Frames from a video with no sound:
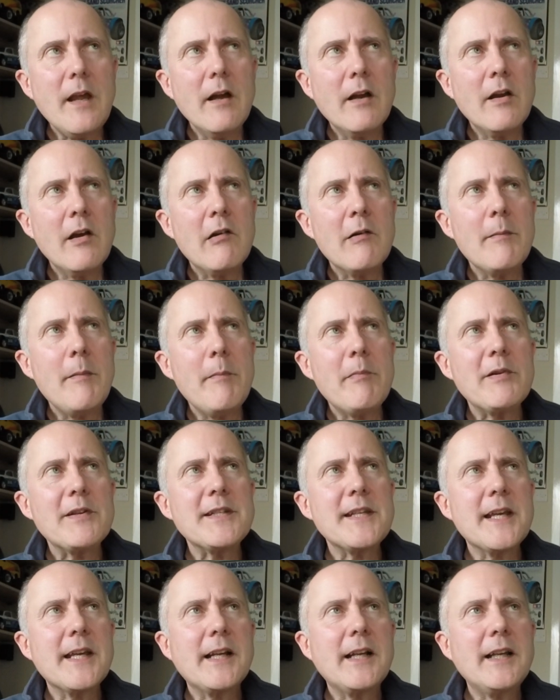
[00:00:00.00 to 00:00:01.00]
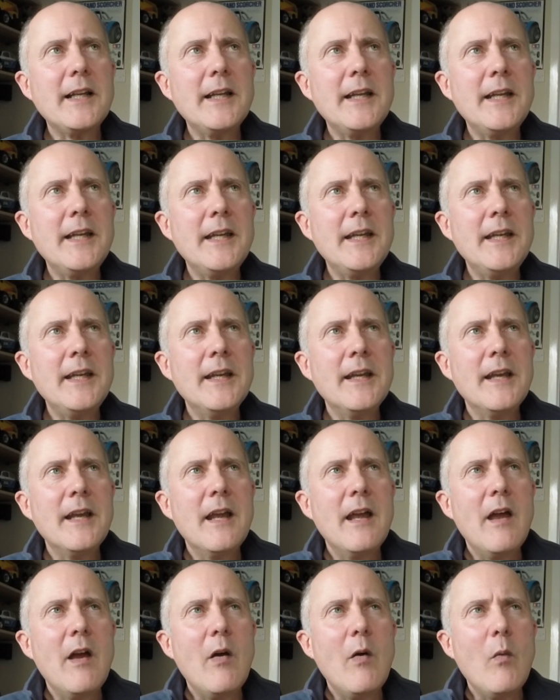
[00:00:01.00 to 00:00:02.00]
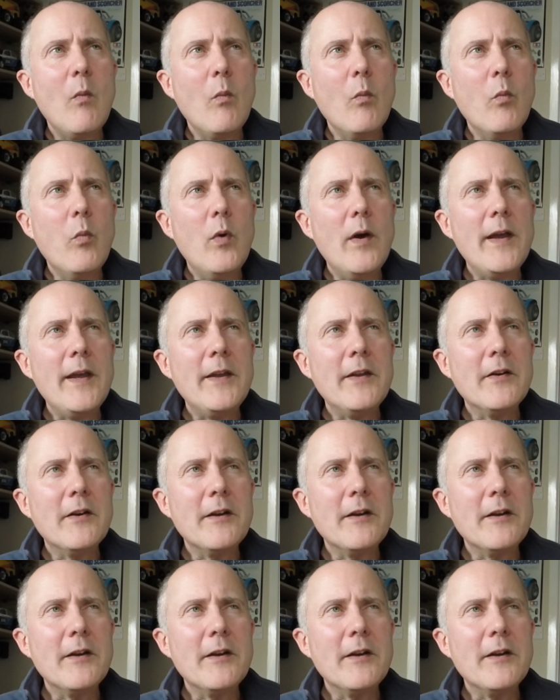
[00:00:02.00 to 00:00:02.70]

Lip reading: can't remember exactly when